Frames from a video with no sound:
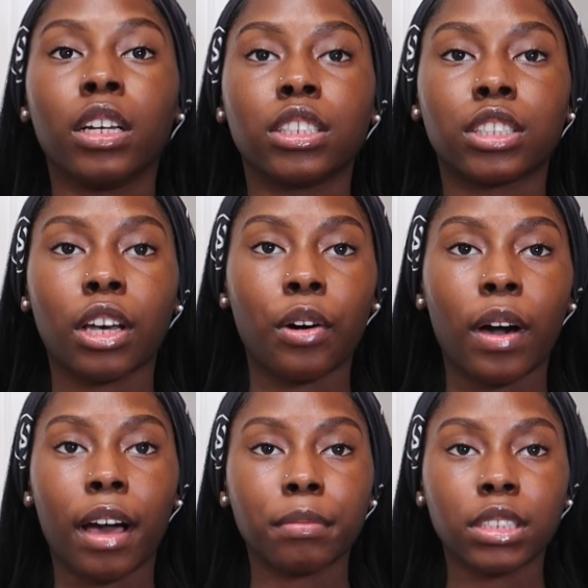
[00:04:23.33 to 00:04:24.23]
So
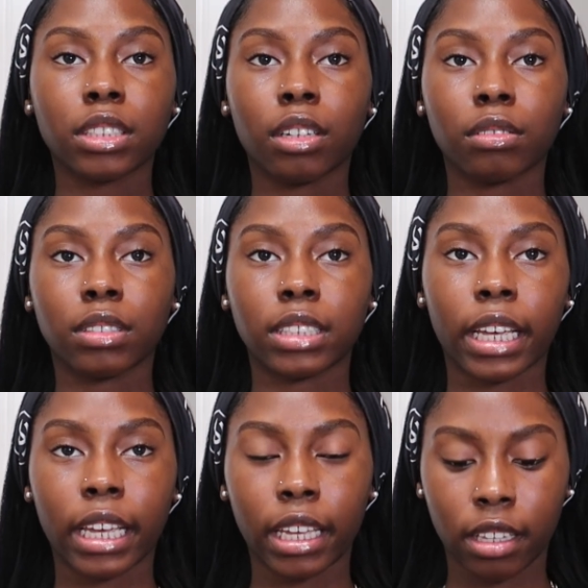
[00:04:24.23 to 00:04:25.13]
I'm just gonna
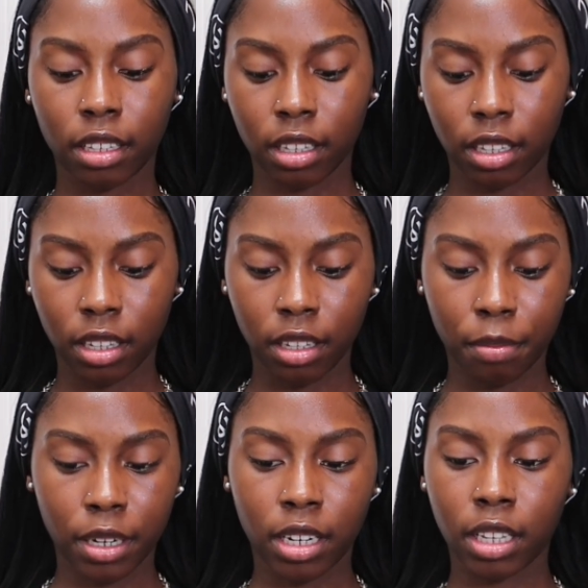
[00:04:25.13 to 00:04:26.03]
take a little
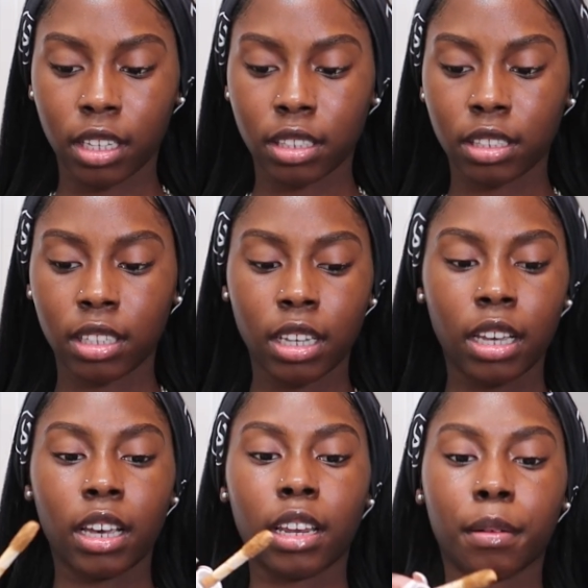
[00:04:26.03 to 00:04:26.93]
bit of this
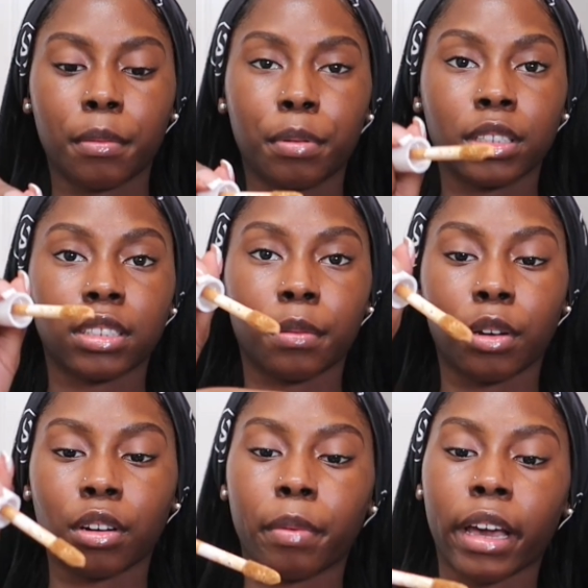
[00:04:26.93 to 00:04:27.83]
and I'm gonna put some
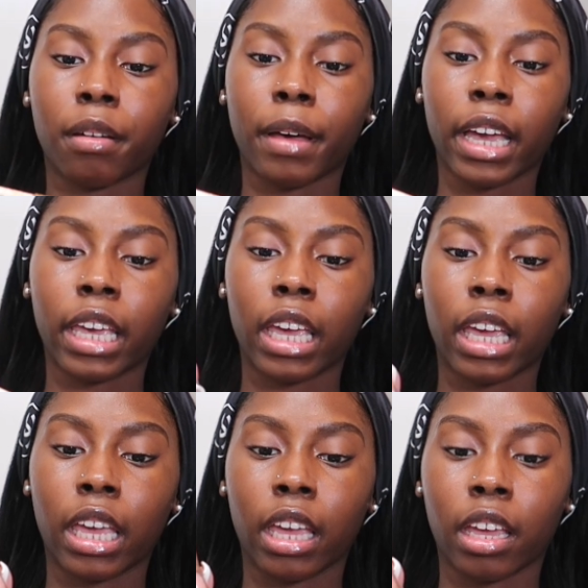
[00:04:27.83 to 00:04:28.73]
on the back of my
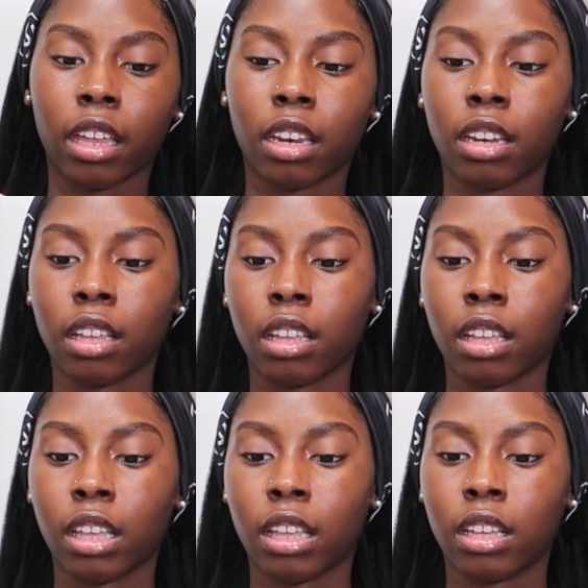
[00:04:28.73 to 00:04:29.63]
hand.
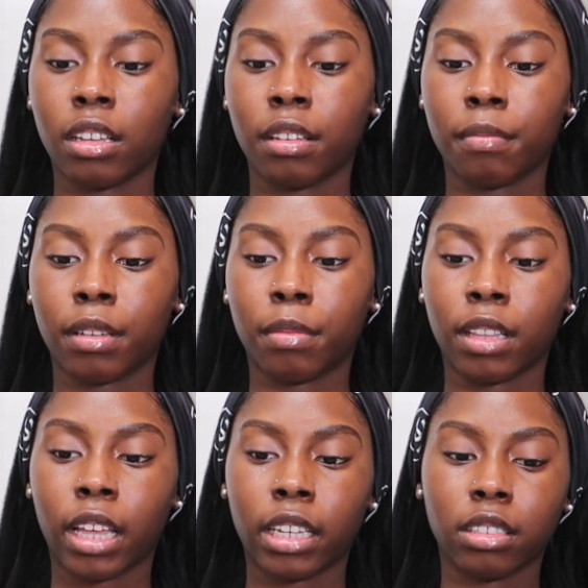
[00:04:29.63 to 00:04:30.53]
Maybe
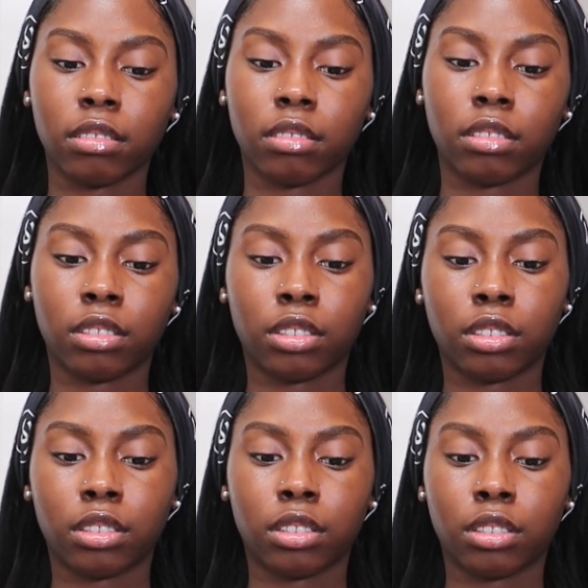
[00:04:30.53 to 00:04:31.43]
like
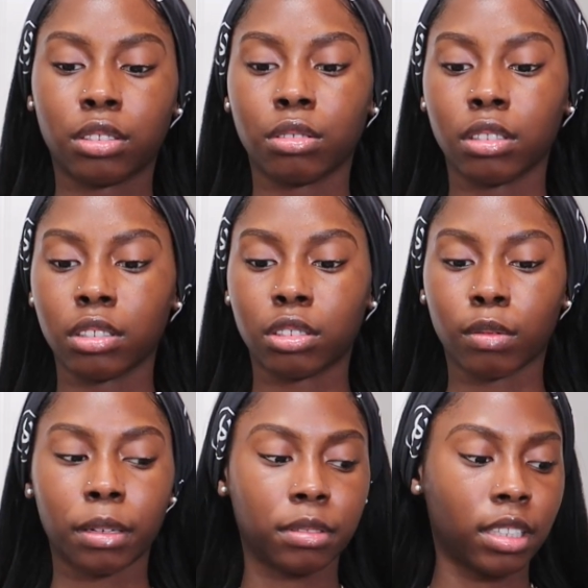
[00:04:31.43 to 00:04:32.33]
two little
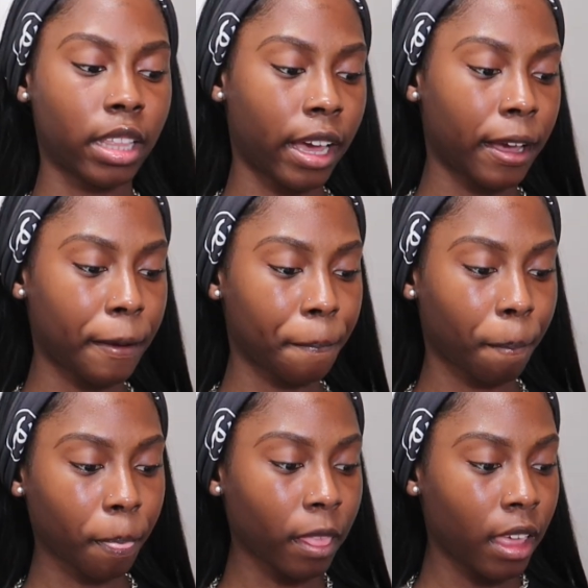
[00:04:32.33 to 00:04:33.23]
swipes of that.
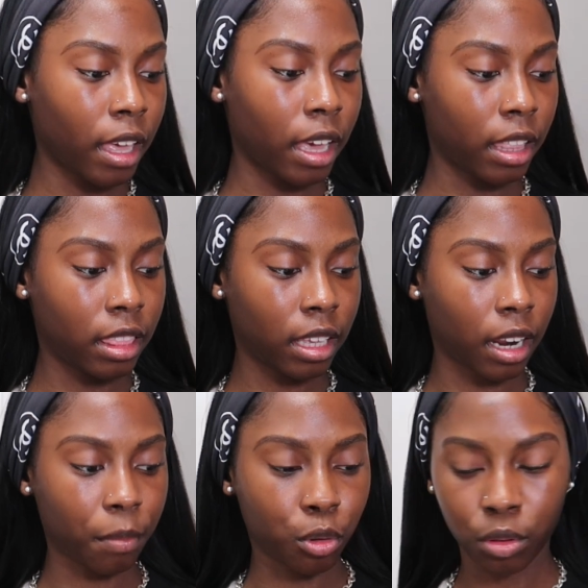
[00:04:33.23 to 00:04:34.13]
And then
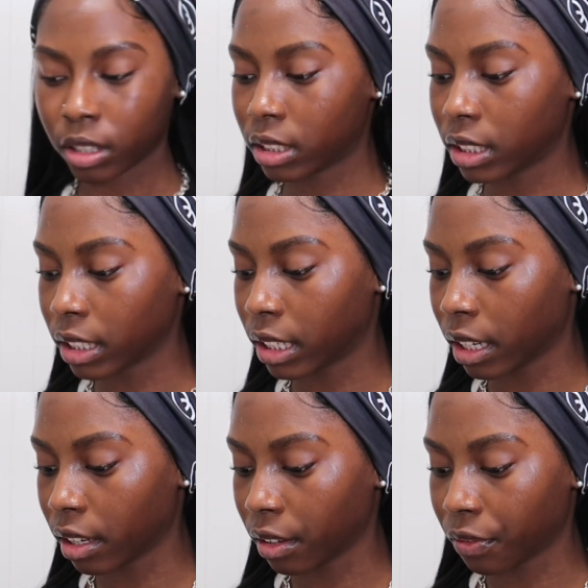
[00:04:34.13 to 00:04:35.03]
I'm going to
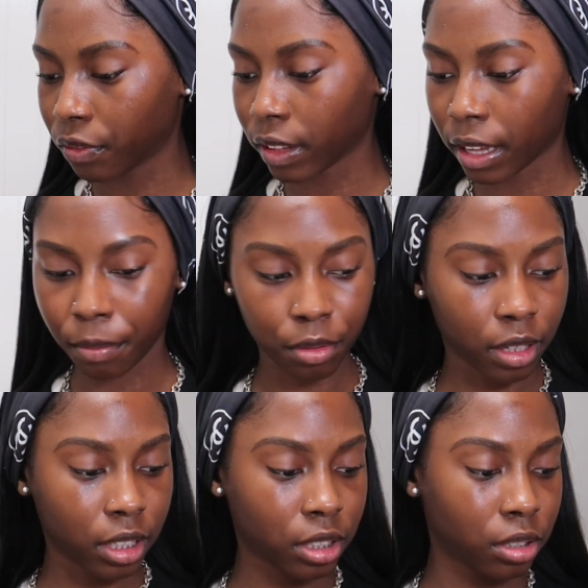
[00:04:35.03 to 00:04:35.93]
get a flat
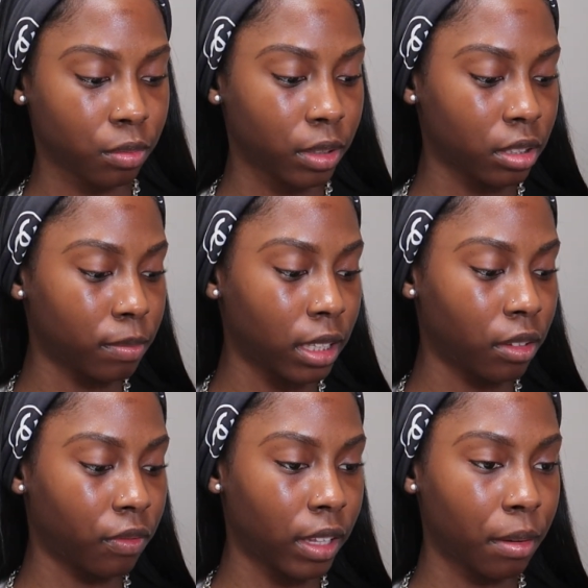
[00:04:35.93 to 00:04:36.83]
brush. Where's my
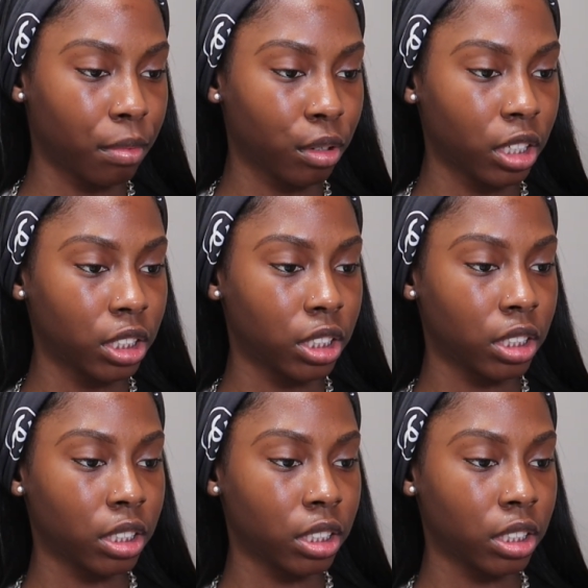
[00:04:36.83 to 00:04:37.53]
little flat brush?